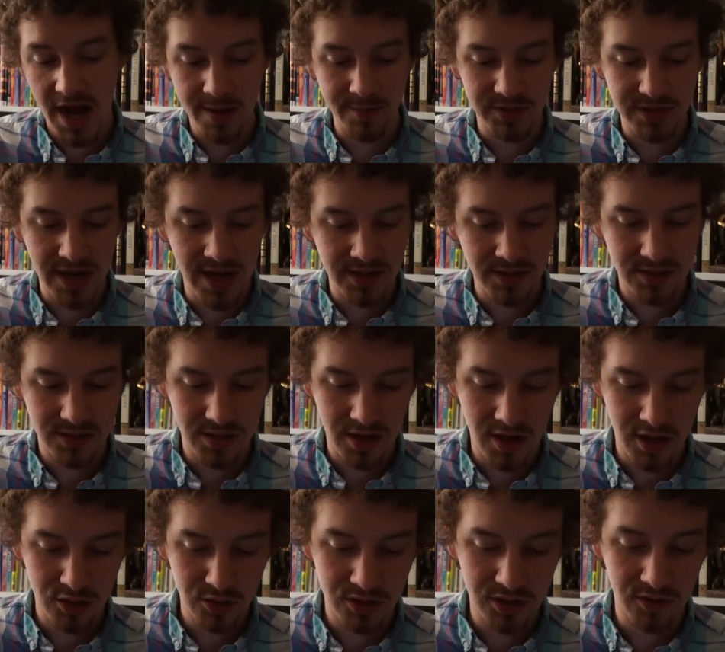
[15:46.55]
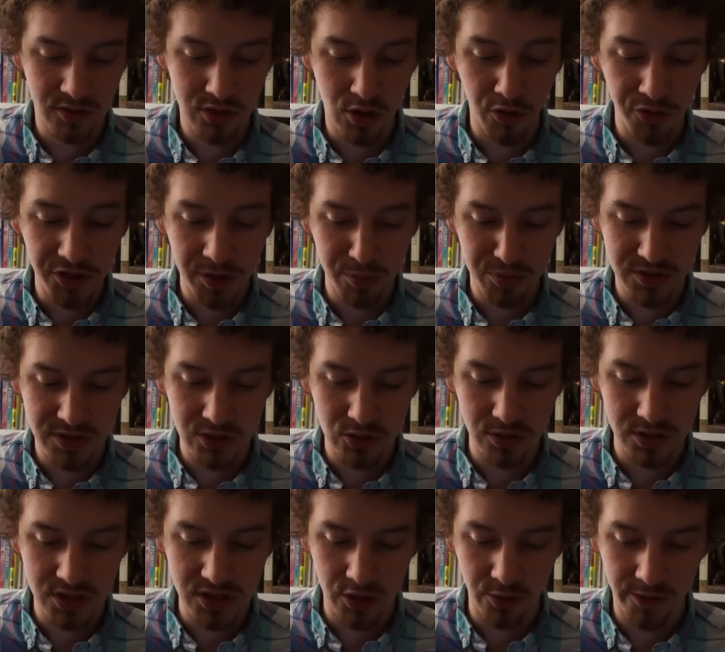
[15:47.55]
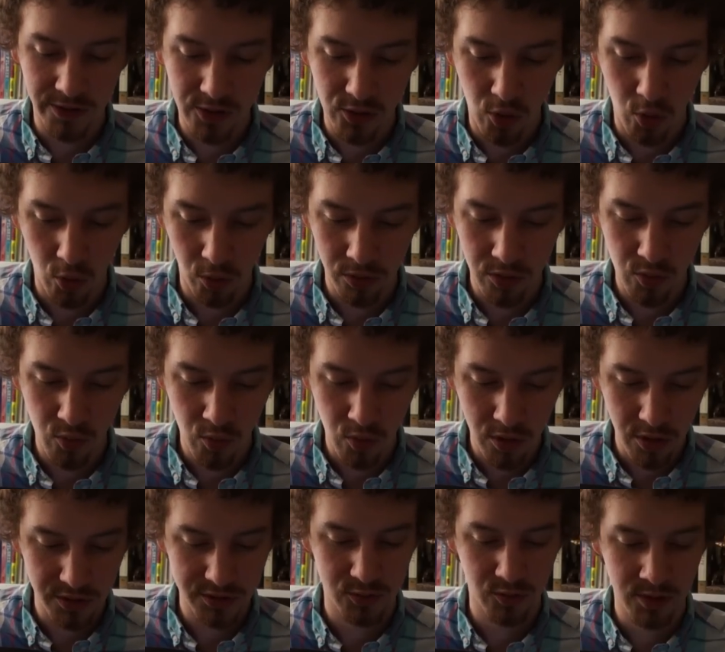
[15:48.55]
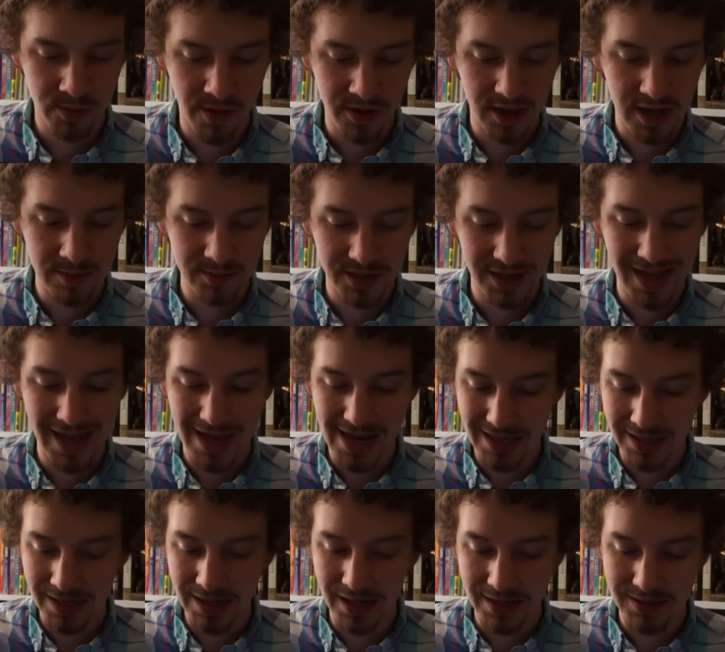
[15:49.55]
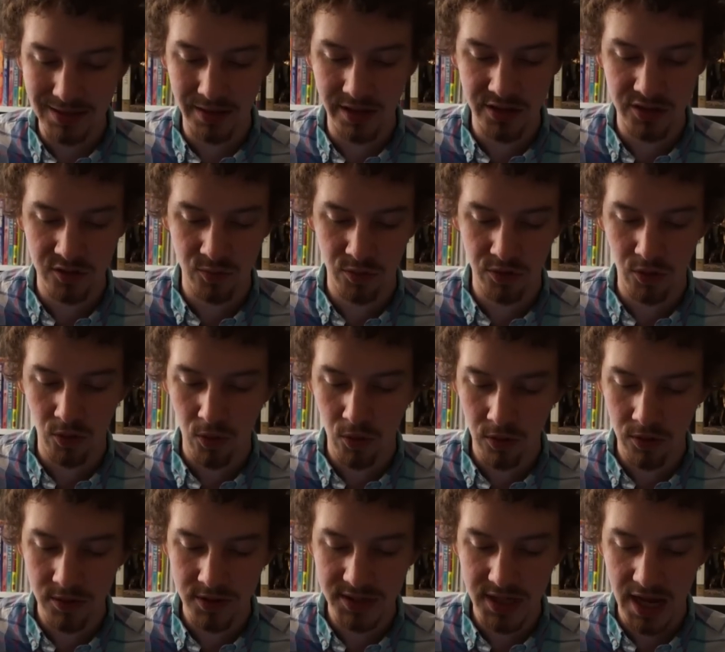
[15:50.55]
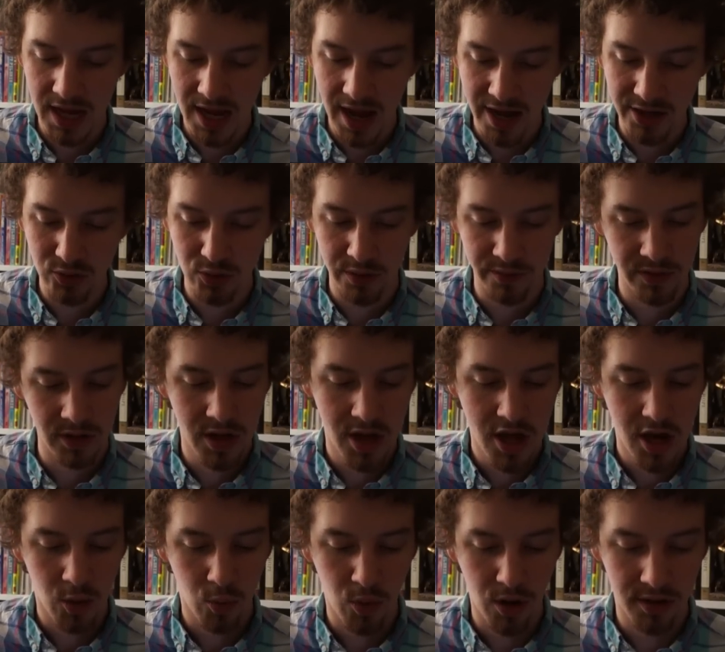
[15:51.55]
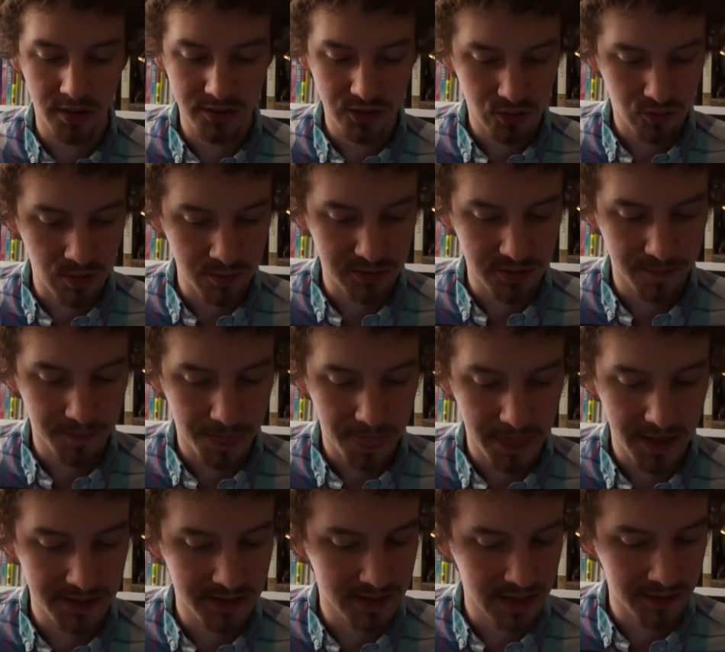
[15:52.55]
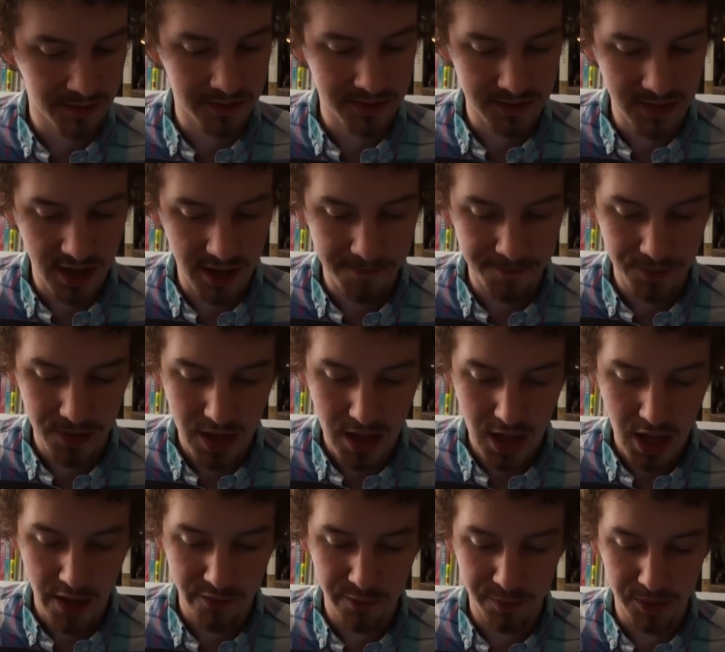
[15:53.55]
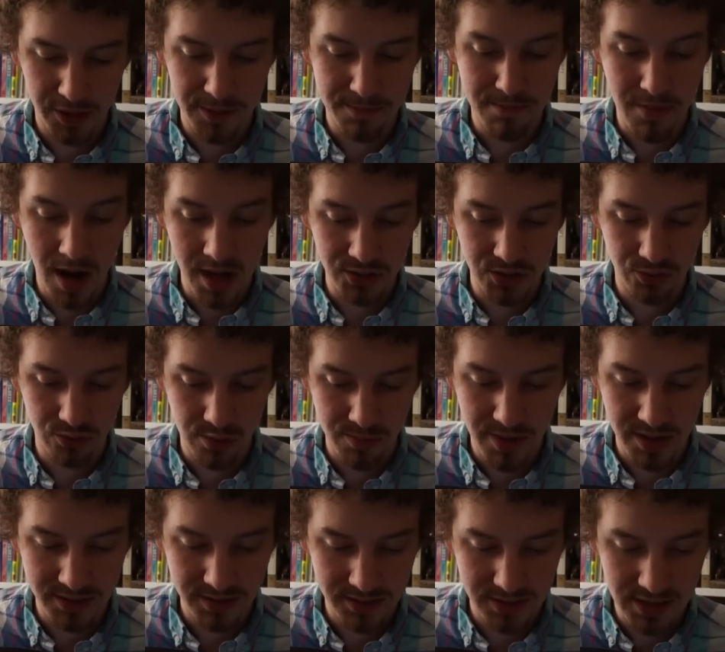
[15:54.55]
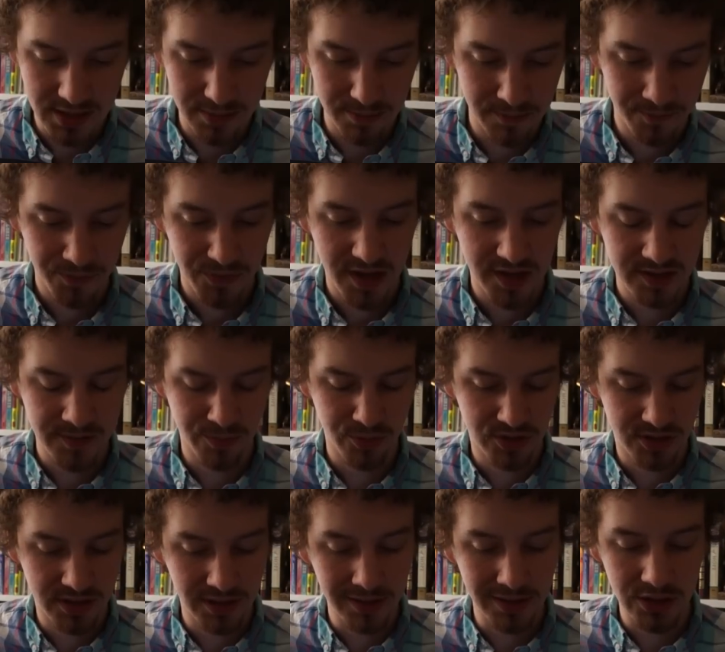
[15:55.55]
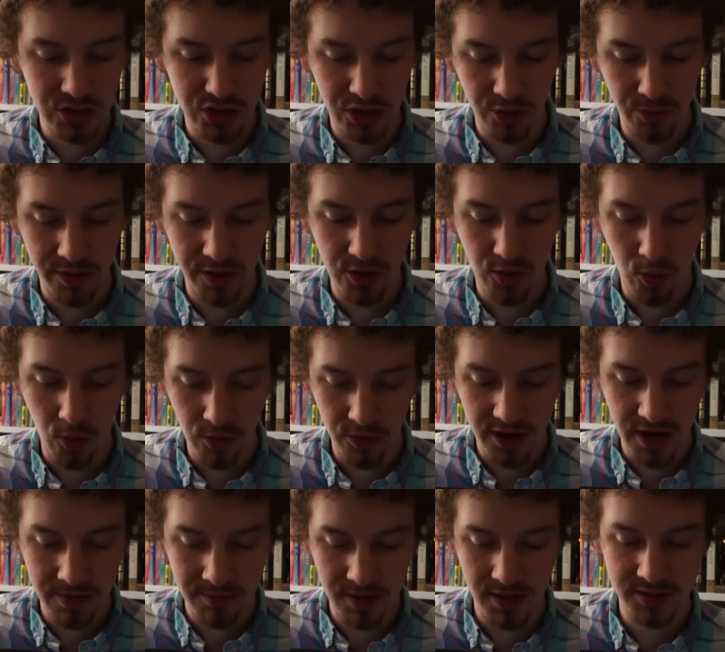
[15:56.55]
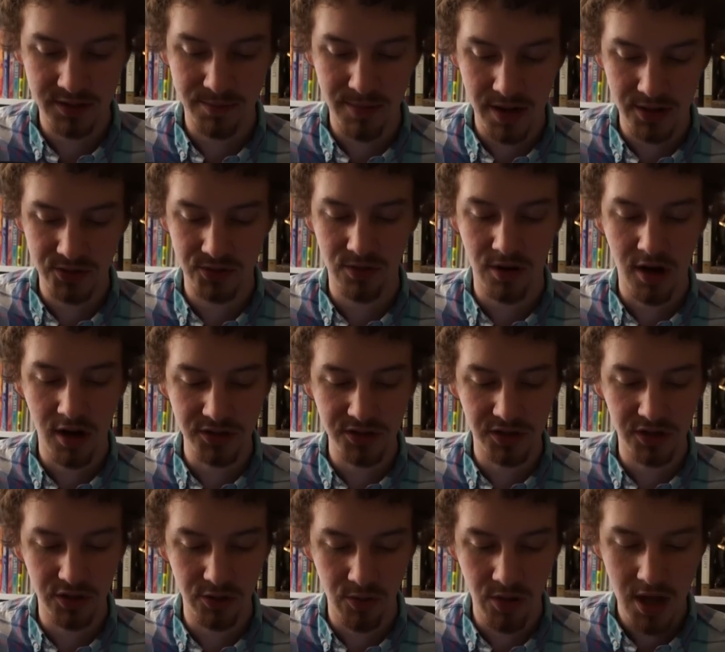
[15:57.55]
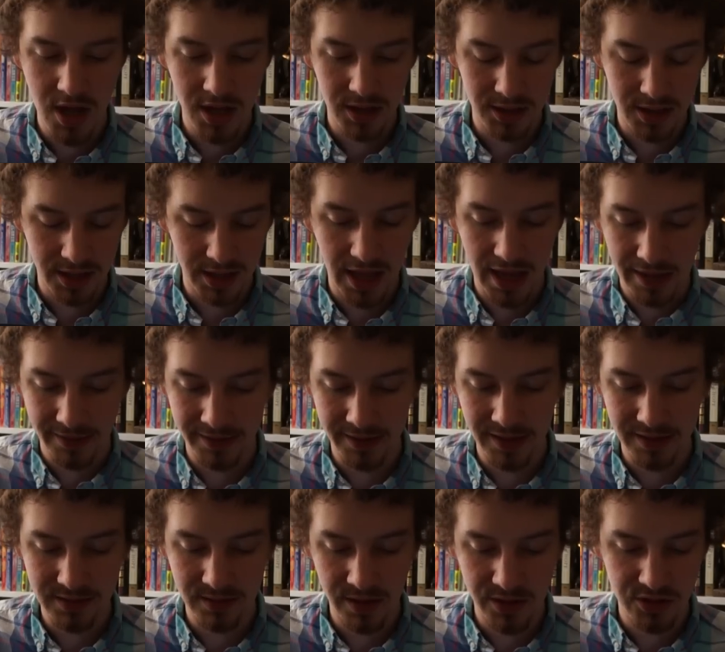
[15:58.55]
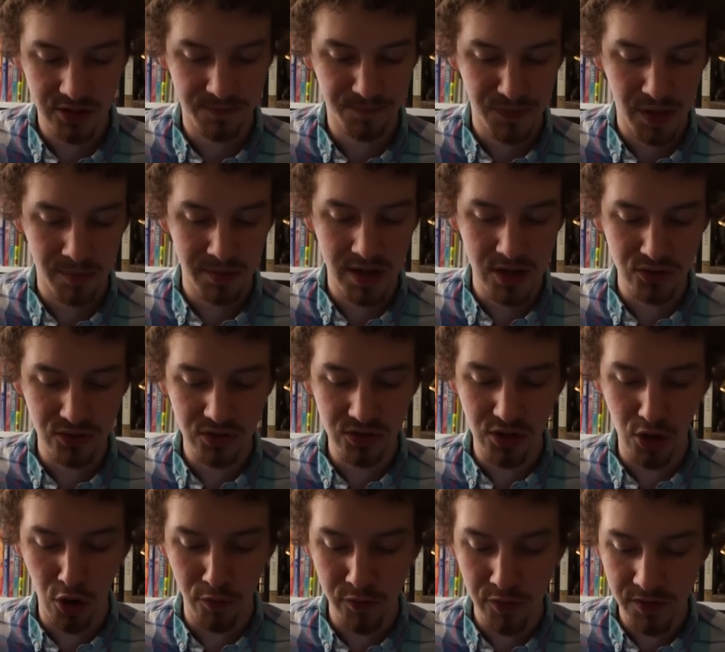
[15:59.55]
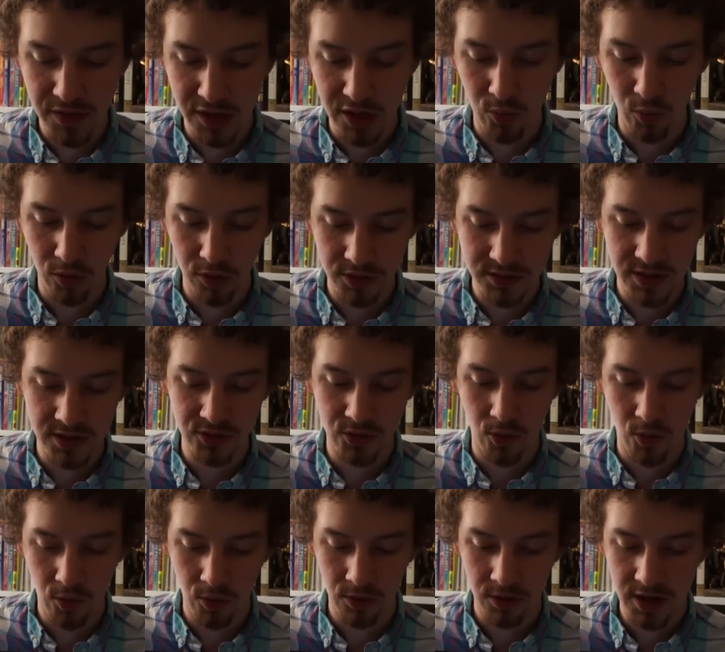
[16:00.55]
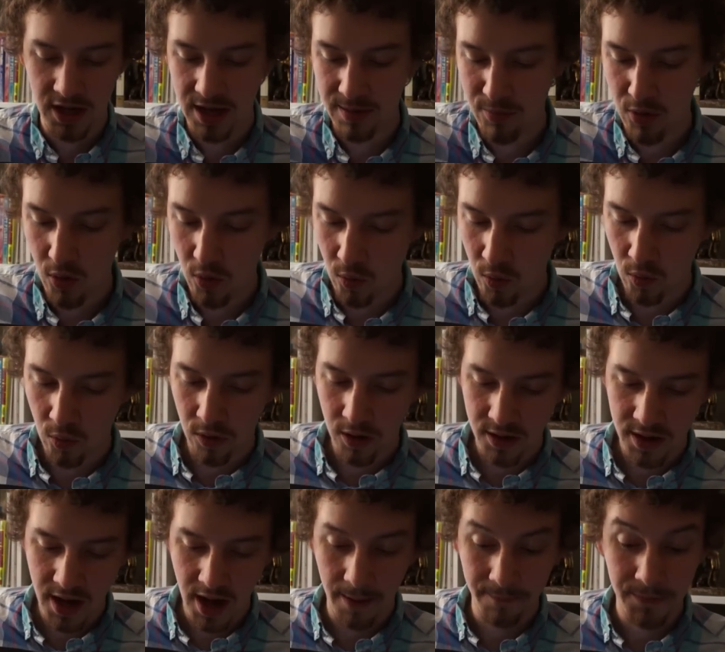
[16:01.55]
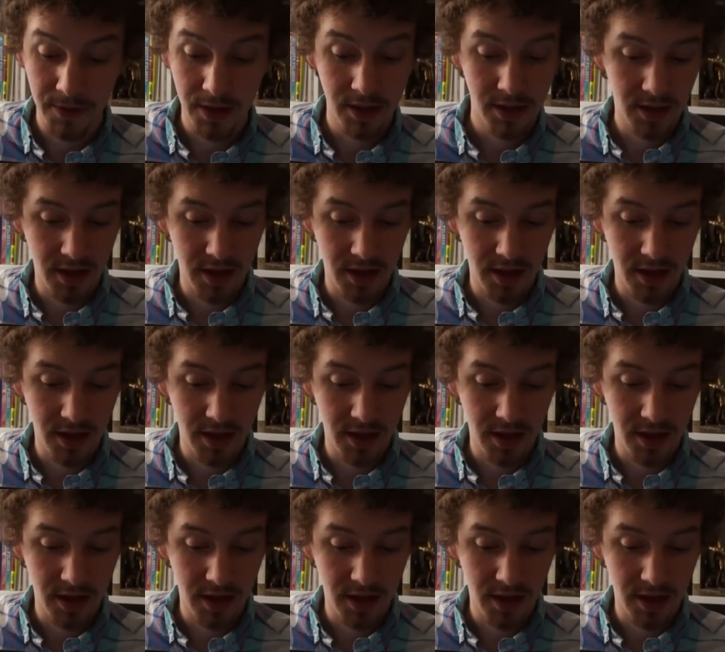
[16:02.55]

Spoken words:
Anonymous asks, you said you don't think procedurally generated horror works. What about games like Alien Isolation, where the horror is AI-driven rather than scripted? Isn't that the same? Have you played Monstrum on Steam? It's a procedurally generated horror game that has a monster hunting you like Alien Isolation. I'd be interested to know if you think it works as a horror game or not.